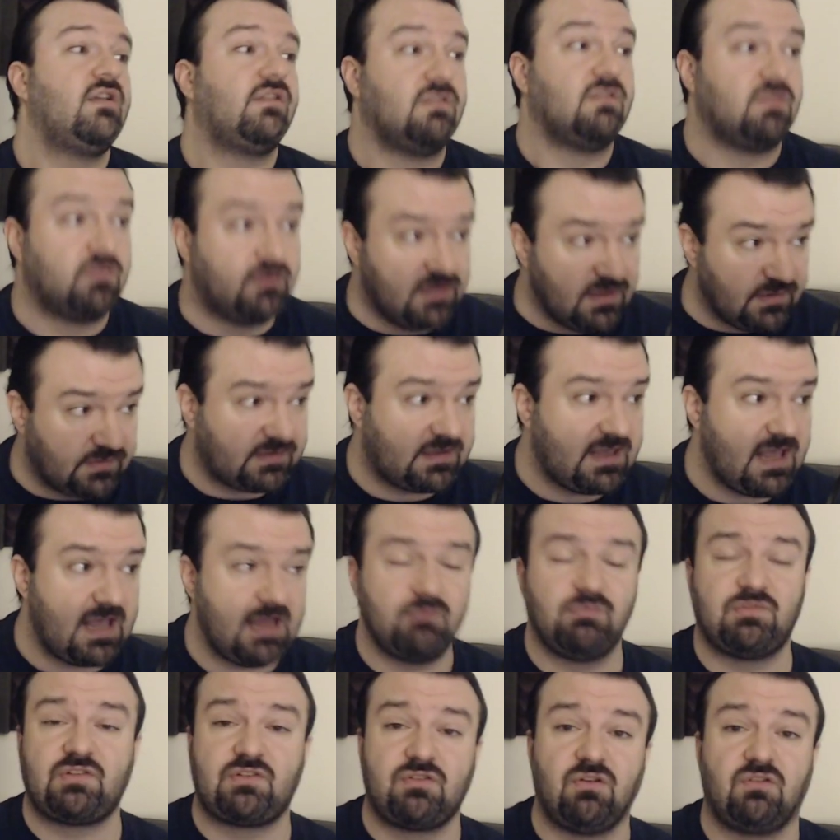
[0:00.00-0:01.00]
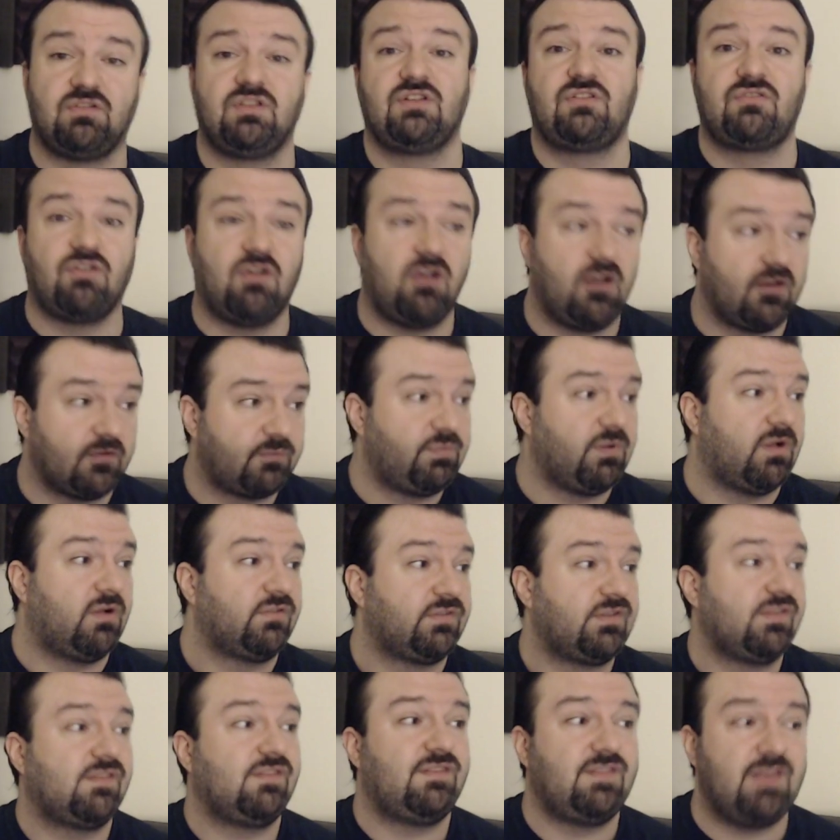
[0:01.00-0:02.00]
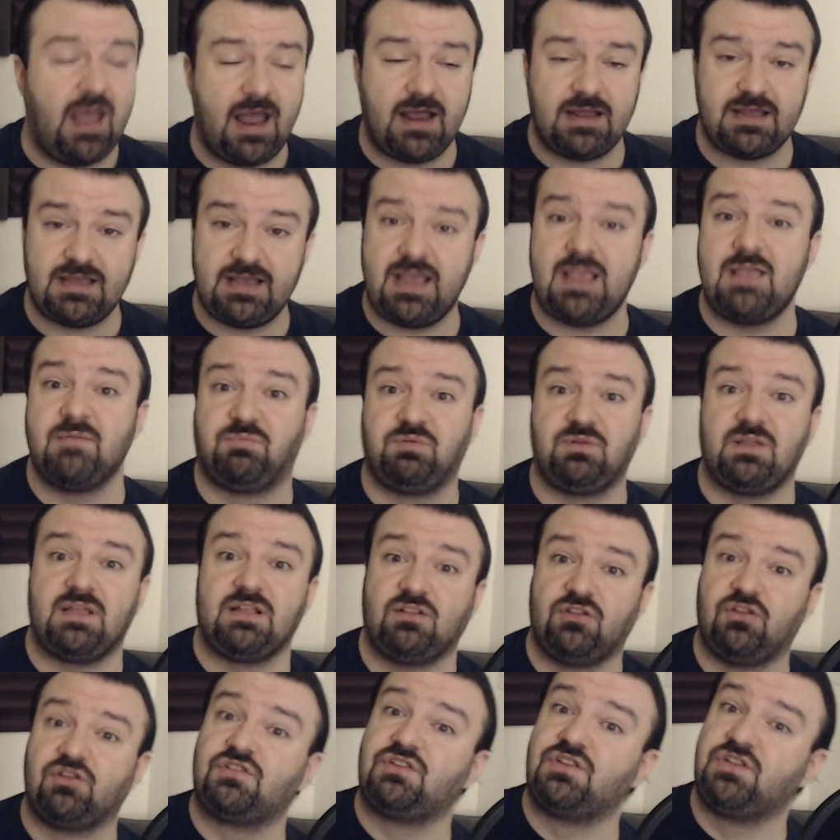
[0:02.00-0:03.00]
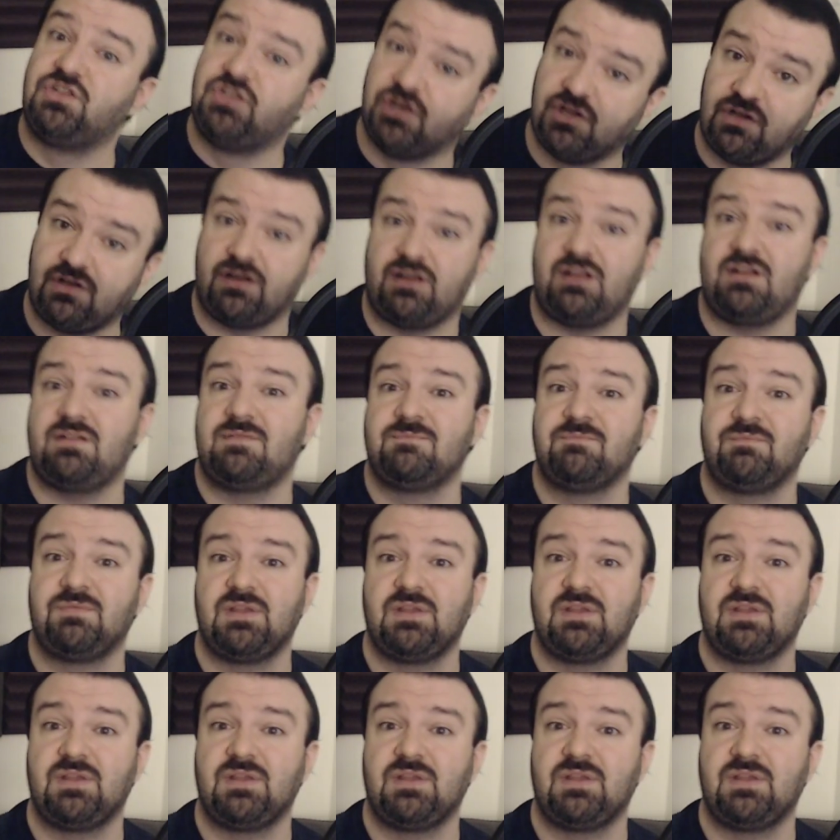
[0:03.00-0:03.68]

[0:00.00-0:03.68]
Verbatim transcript: This game, Skull and Crossbones, that gameplay looked good.